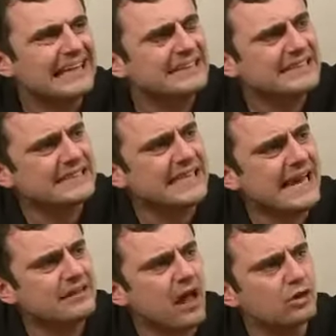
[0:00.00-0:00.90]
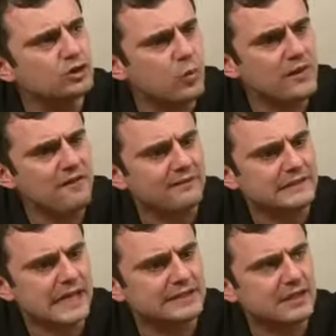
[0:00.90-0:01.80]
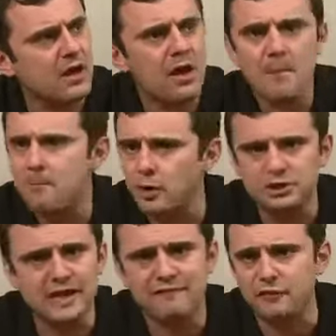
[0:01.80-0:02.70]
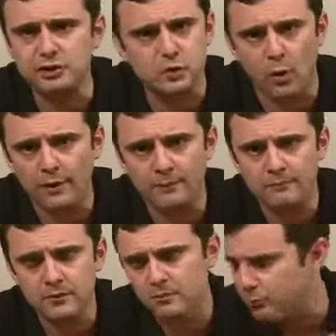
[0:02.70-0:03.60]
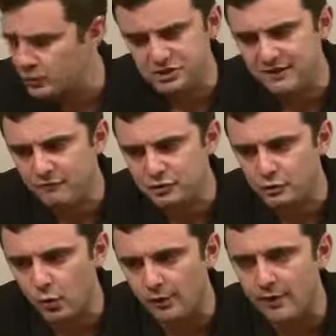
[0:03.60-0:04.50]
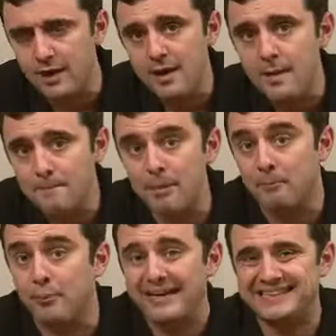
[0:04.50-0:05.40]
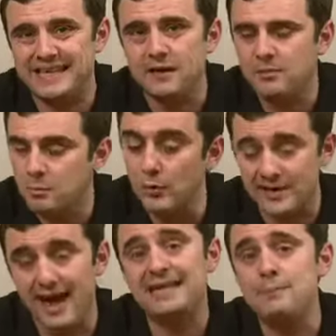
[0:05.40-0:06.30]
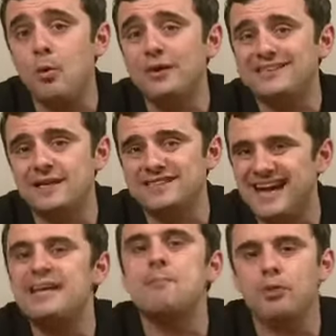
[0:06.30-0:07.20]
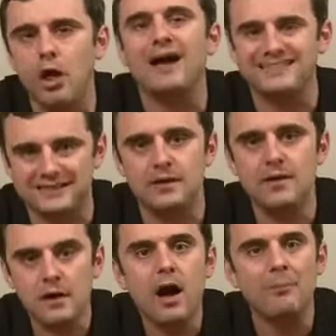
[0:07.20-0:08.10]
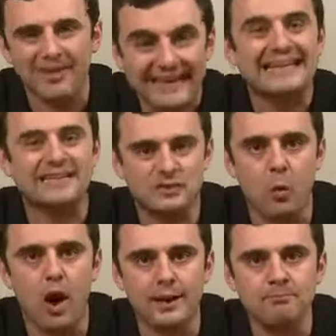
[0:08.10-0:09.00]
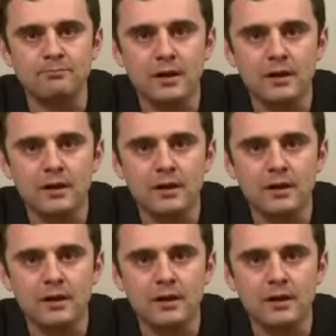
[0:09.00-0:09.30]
$68.25, pushing it for sure pushing it for sure, but brings it. I'm going 90 points on this, 90 plus. I'm liking this wine.